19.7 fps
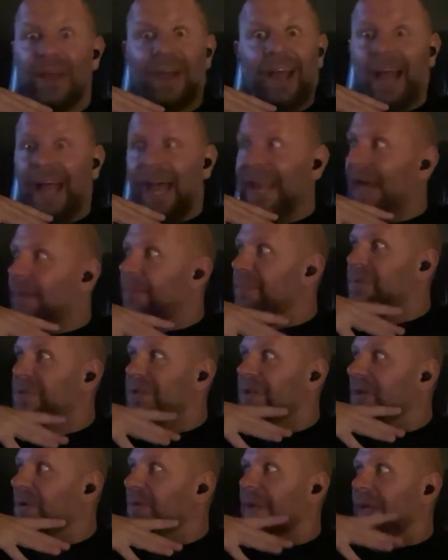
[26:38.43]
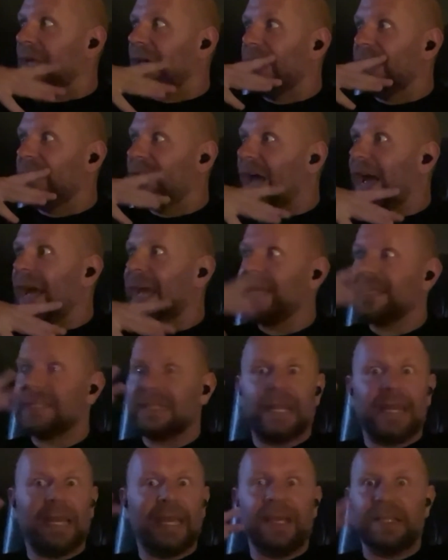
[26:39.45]
and absolutely her eyes
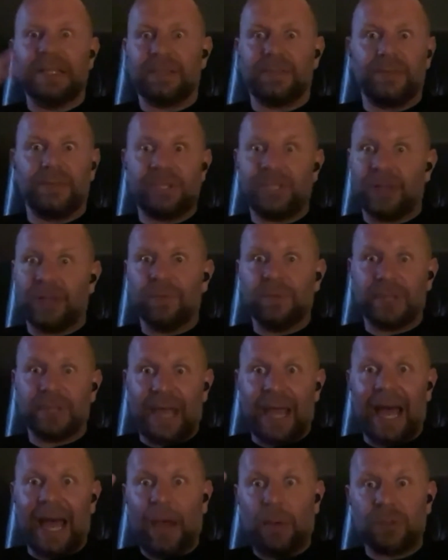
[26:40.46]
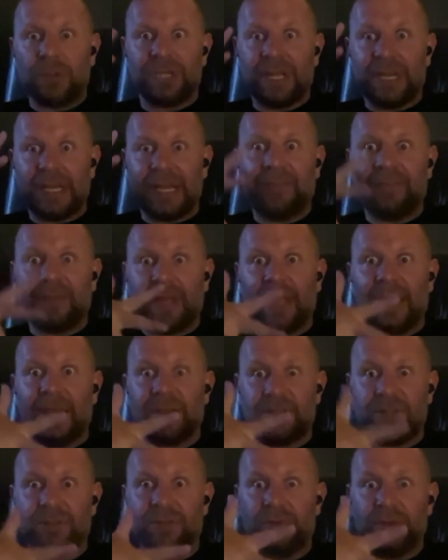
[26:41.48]
and ears are attuned to how she
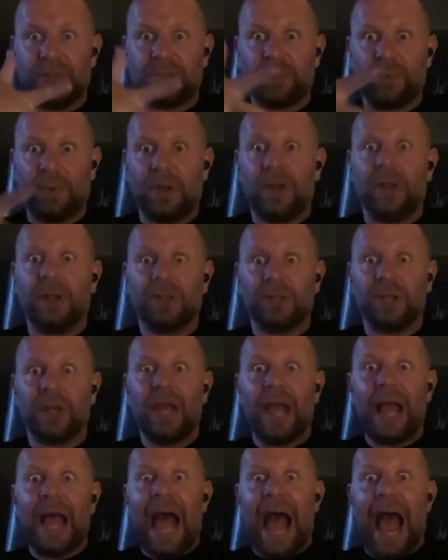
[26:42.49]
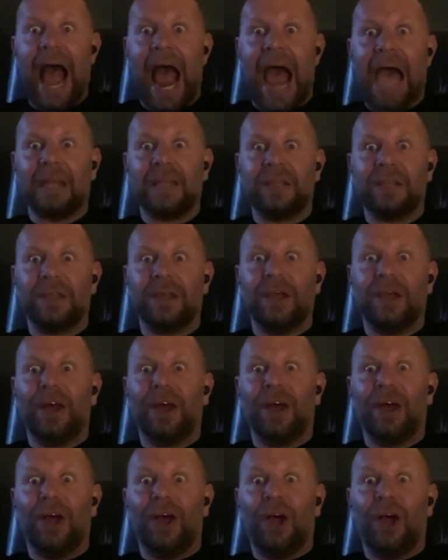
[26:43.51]
navigates through this world and
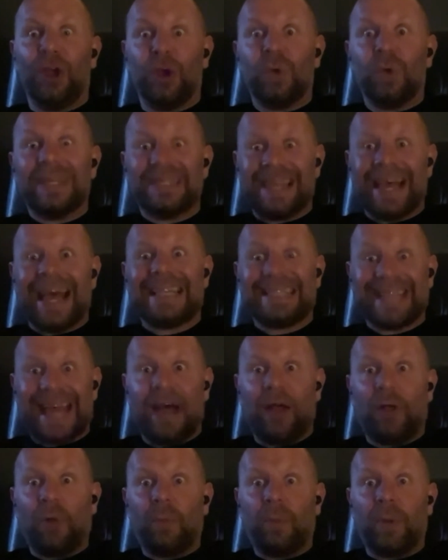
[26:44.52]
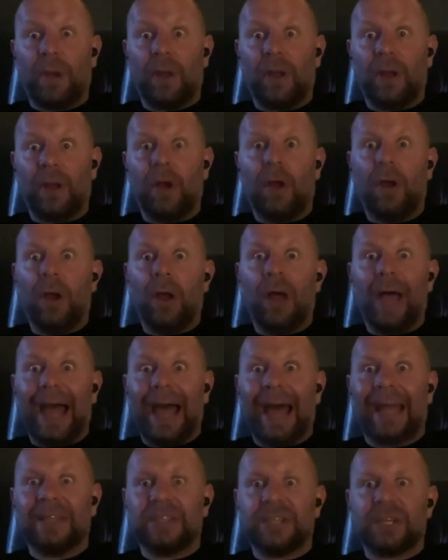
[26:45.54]
who is there to help her.
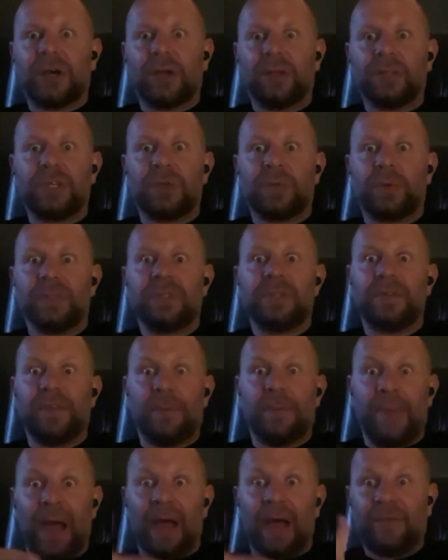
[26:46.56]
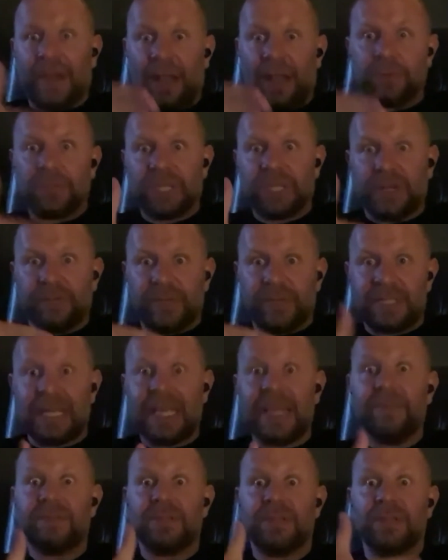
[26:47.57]
And as a consequence of the amount of help she
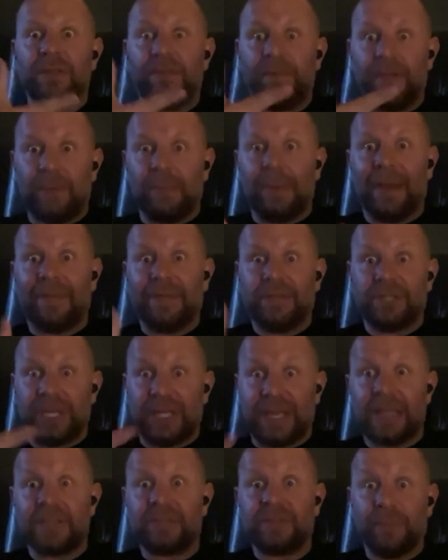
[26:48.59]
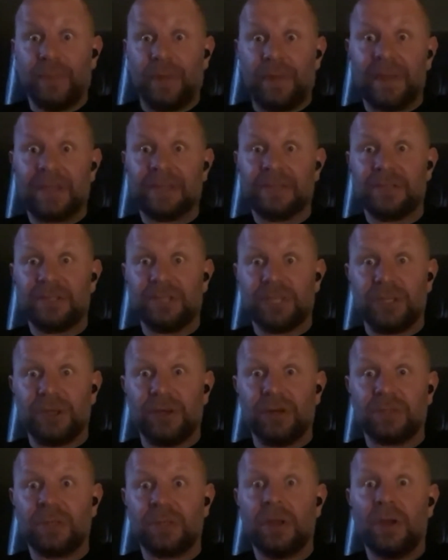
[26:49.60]
receives and the feedback that she gets from the things that she
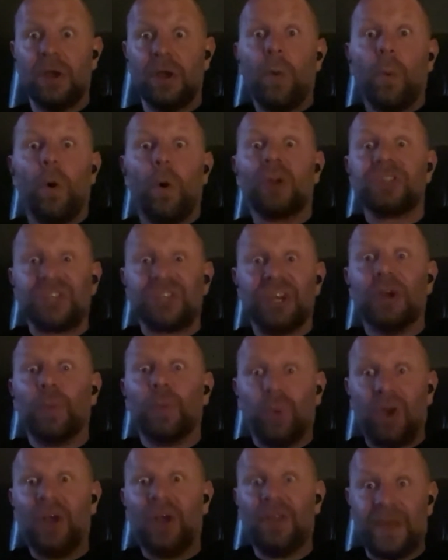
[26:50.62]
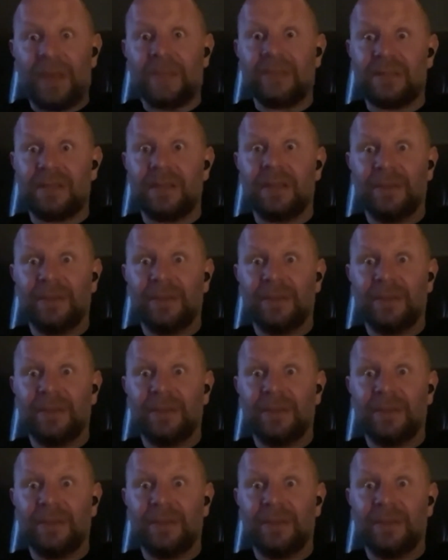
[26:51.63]
does, what her worth is.